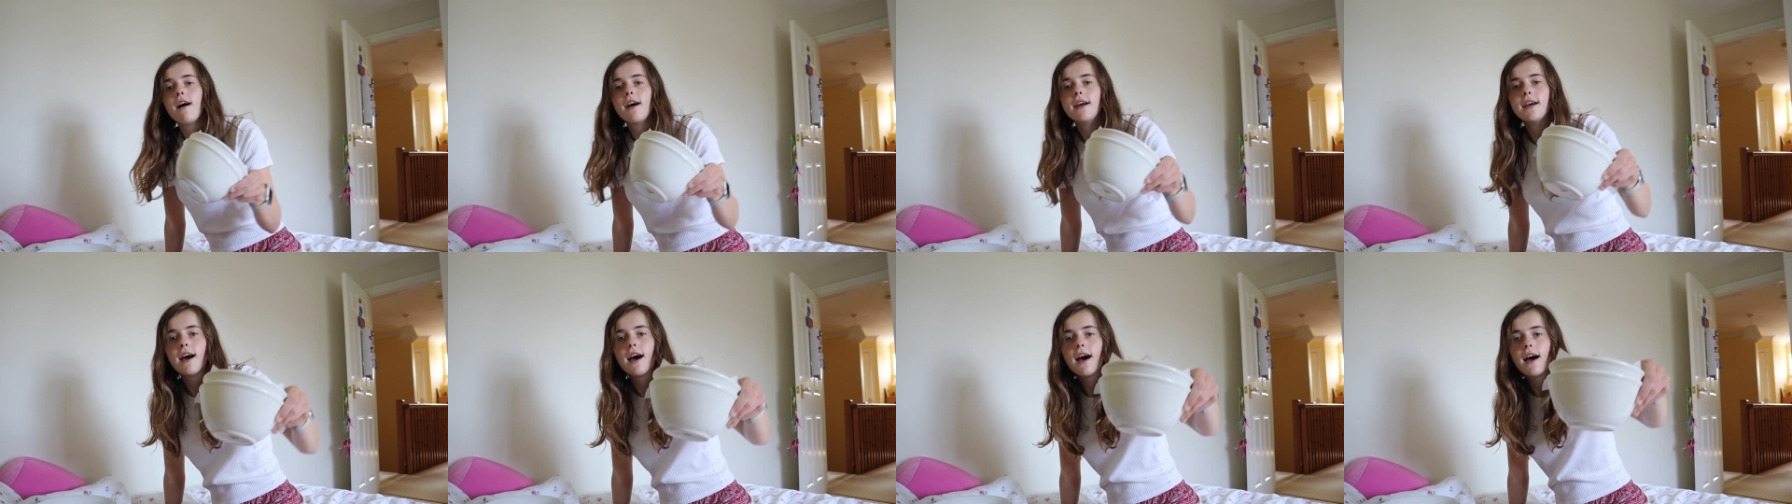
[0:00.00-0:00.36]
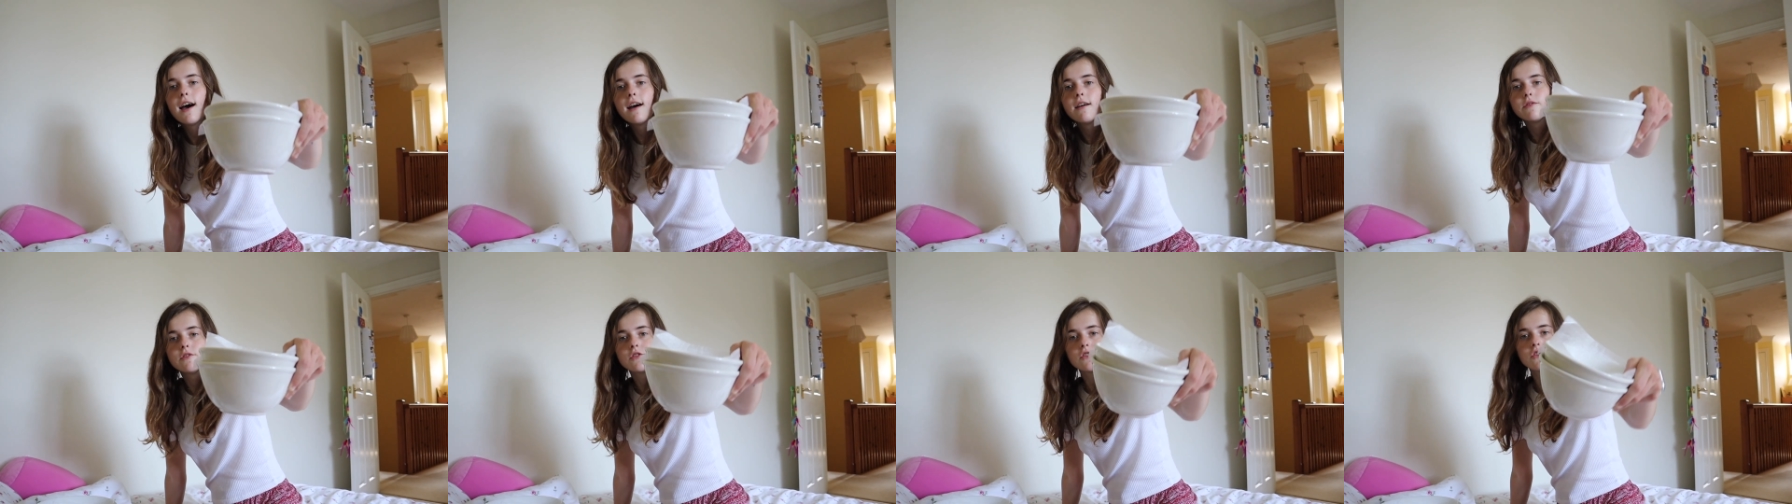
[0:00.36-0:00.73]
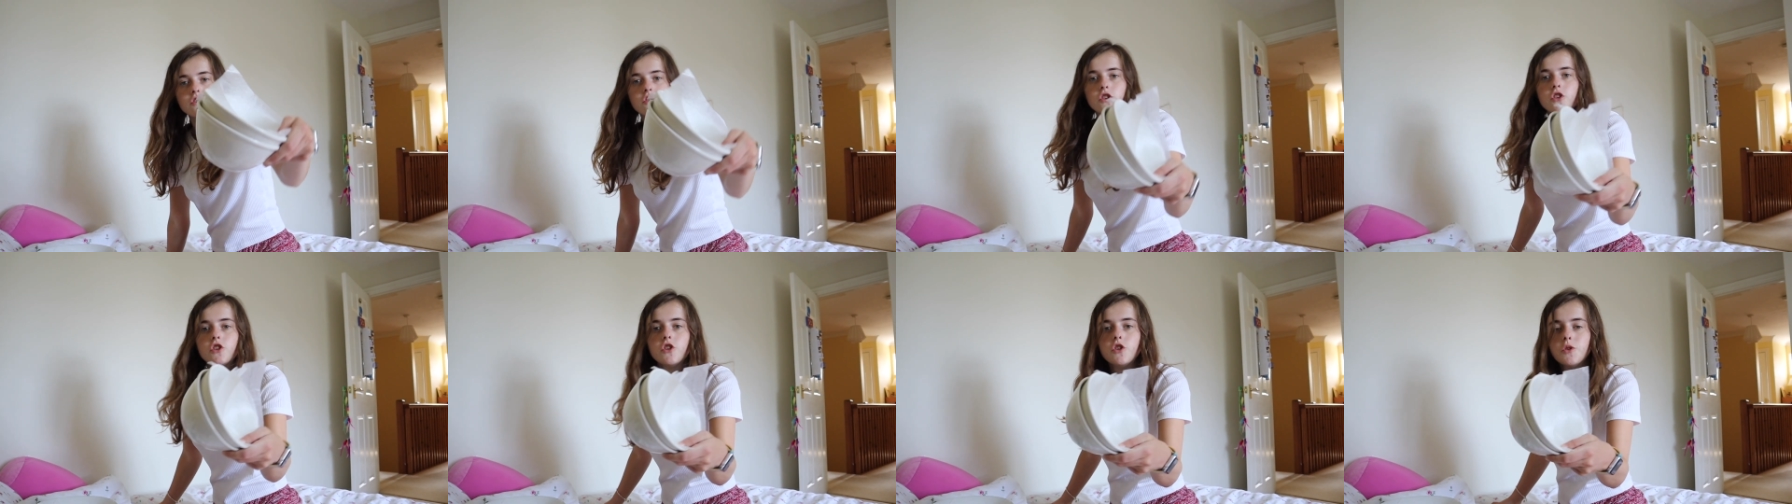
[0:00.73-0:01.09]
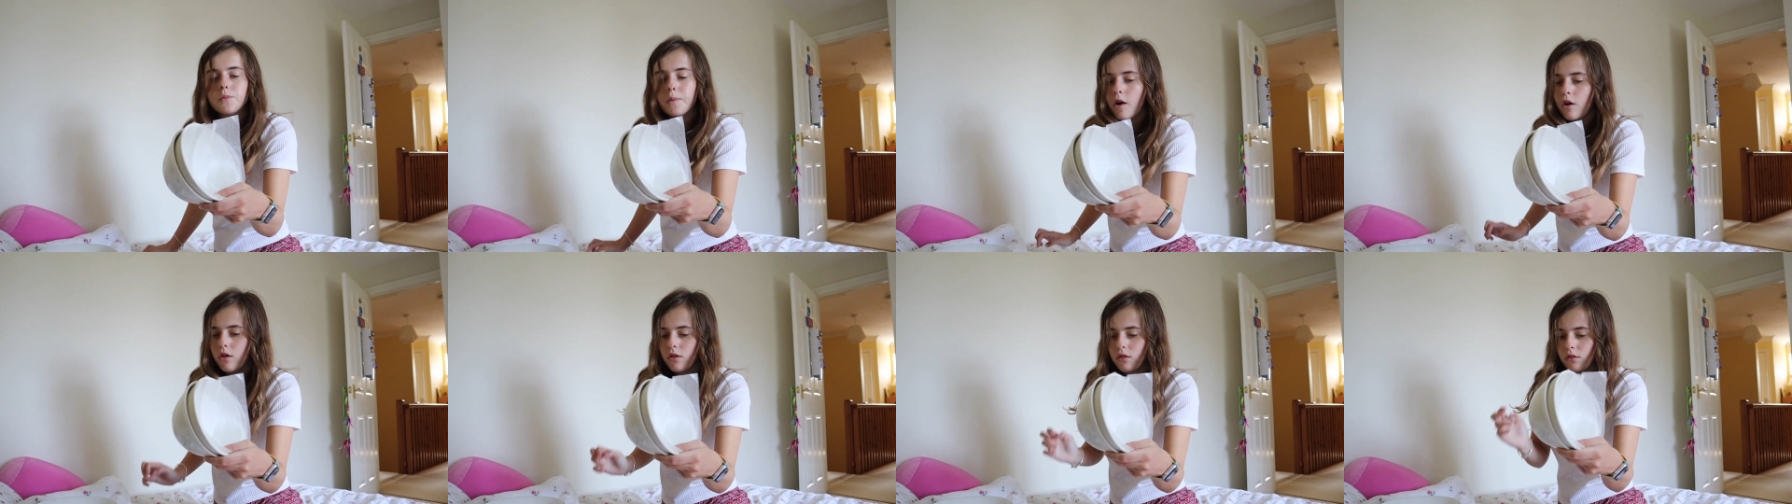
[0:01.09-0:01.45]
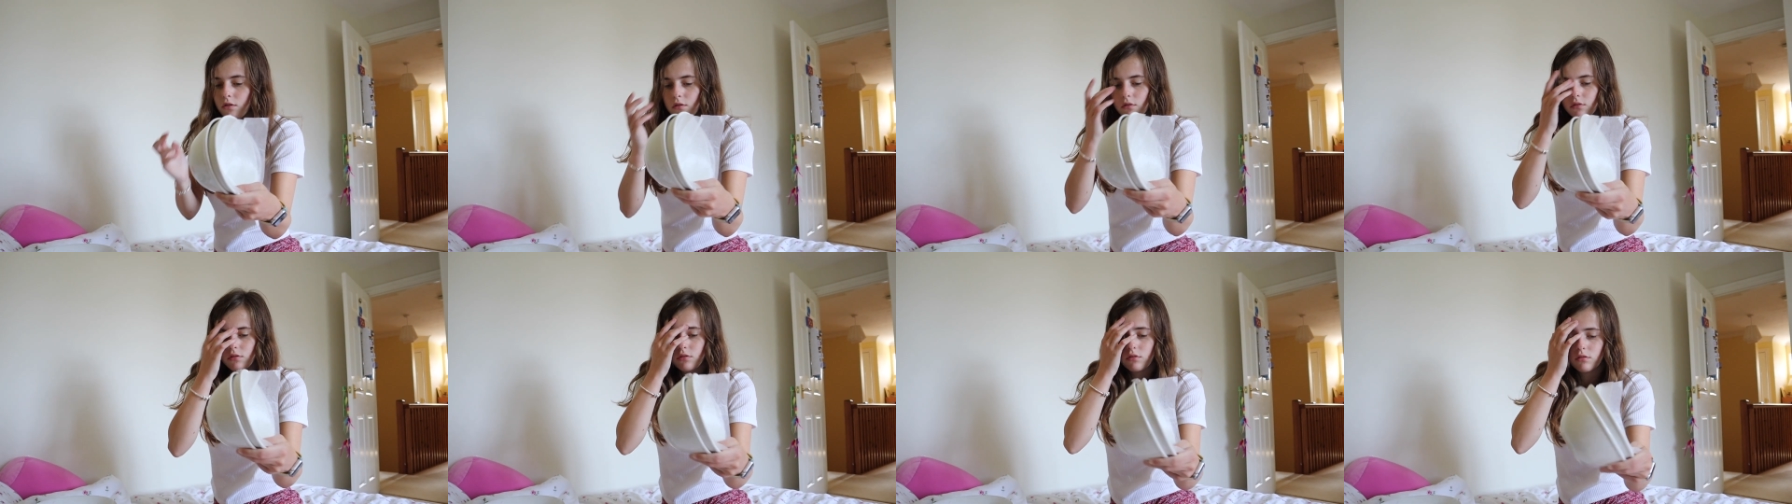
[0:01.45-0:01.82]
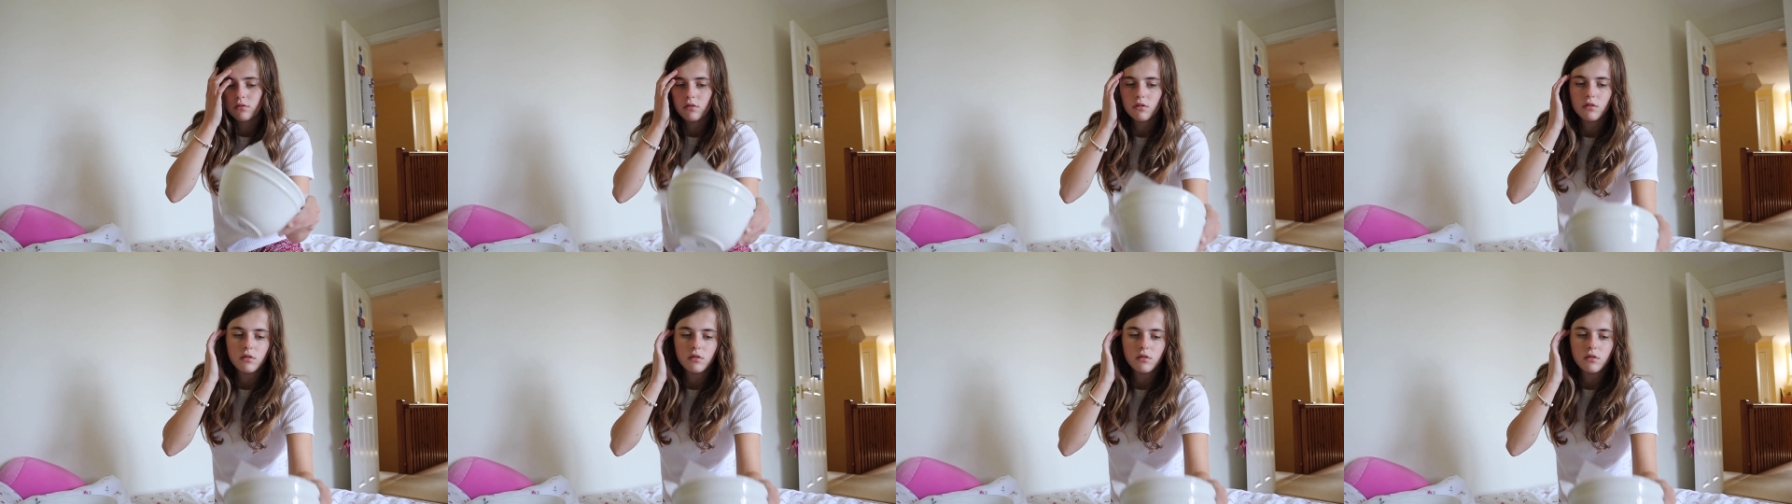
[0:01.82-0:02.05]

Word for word: I have two bowls.